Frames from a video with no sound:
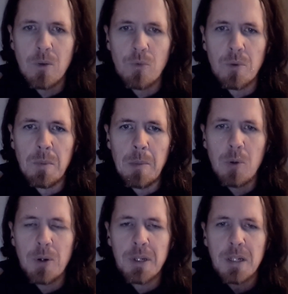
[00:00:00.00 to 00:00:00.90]

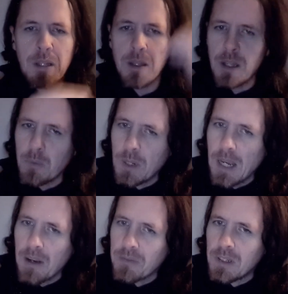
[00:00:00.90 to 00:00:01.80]
remembering that we
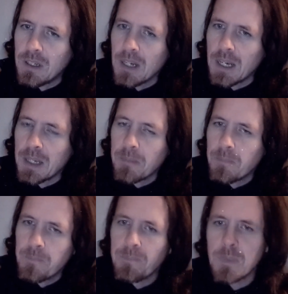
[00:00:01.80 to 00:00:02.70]
have to die,
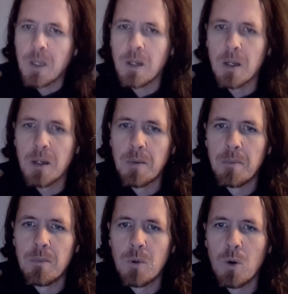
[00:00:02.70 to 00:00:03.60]
or
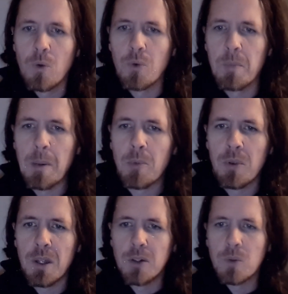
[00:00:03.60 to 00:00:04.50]
remember
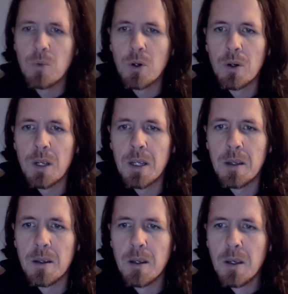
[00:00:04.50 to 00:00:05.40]
that
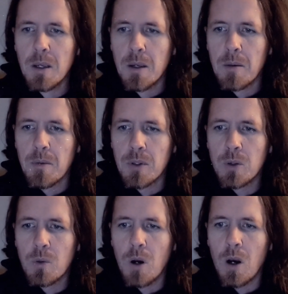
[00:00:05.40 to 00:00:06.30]

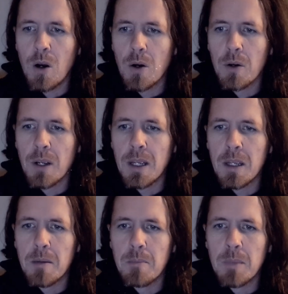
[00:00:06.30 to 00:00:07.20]
you are
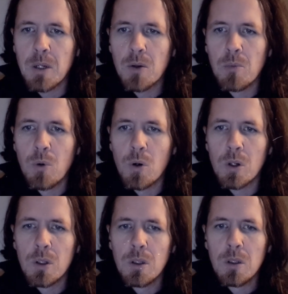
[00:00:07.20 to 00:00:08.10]
a mere
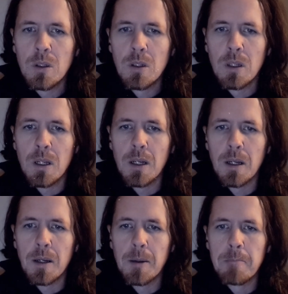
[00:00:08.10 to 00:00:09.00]
mortal.
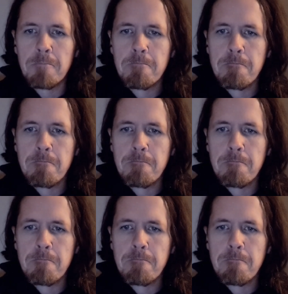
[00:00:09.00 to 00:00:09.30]
Um,